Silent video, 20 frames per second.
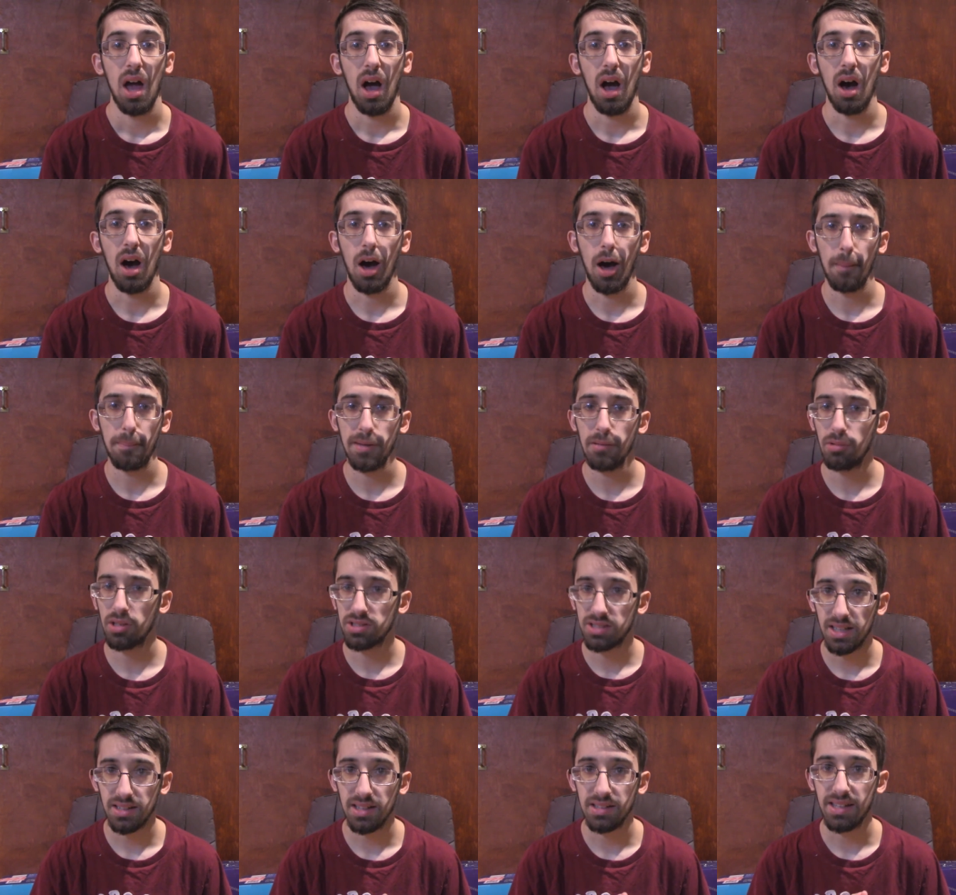Uh, people are
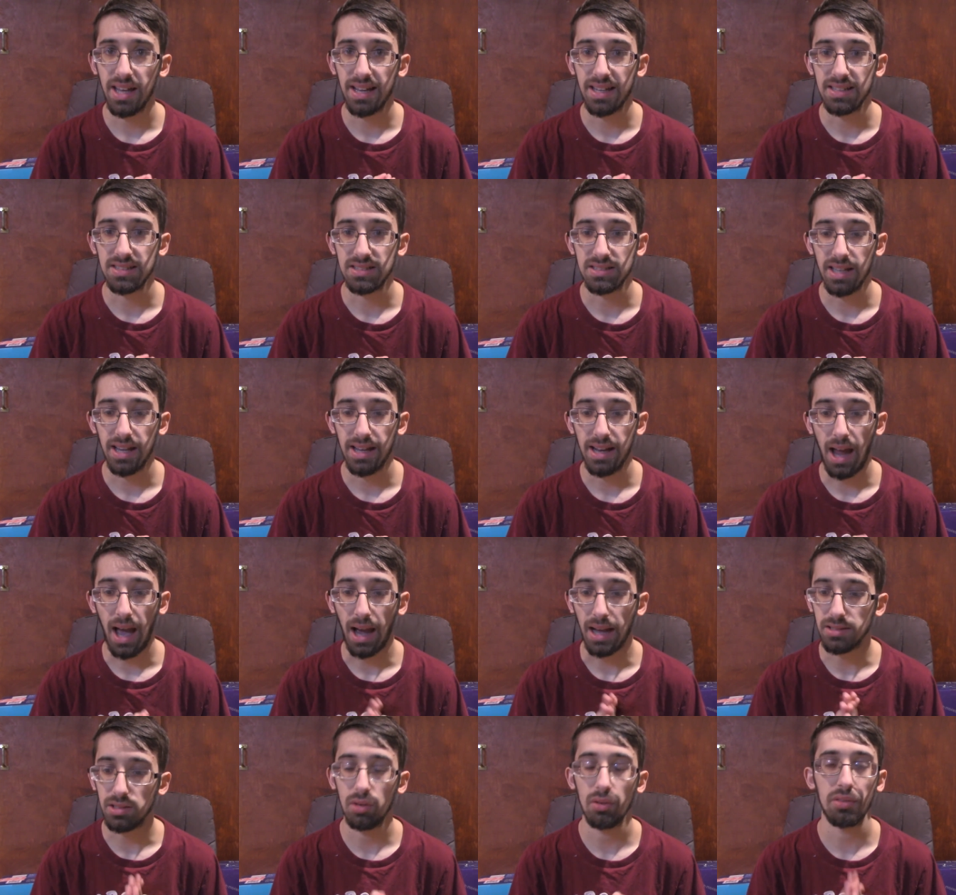saying the deck is dead.
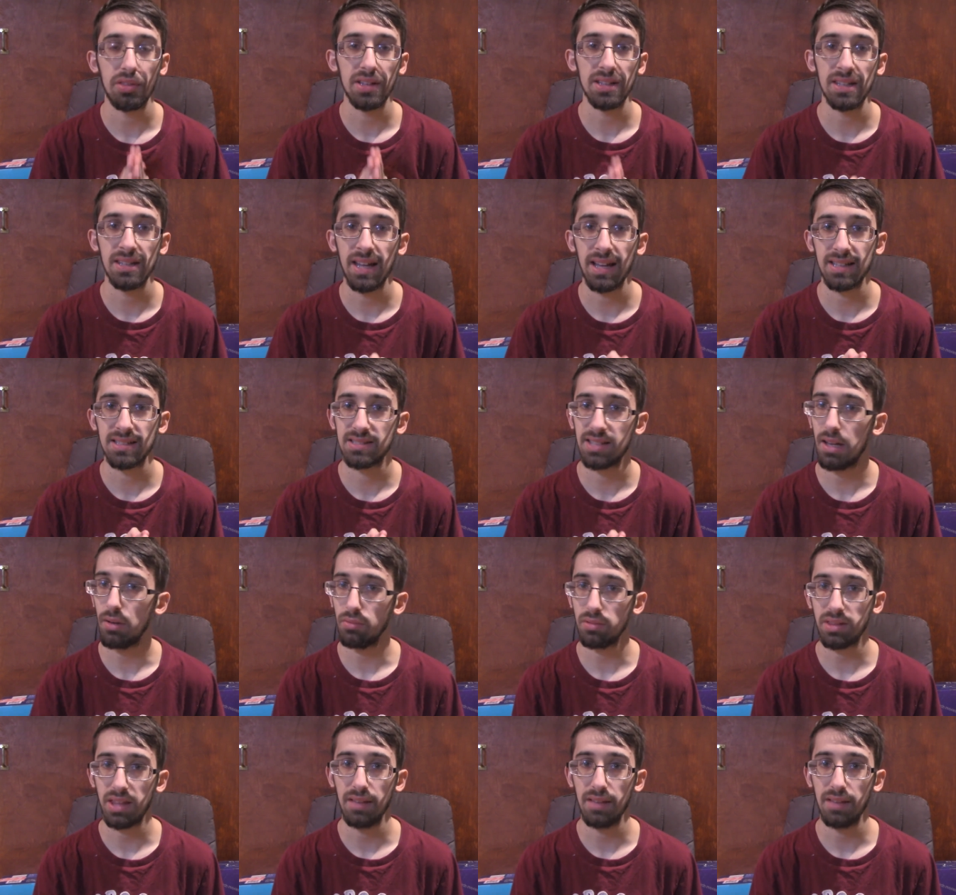I don't think the deck's dead.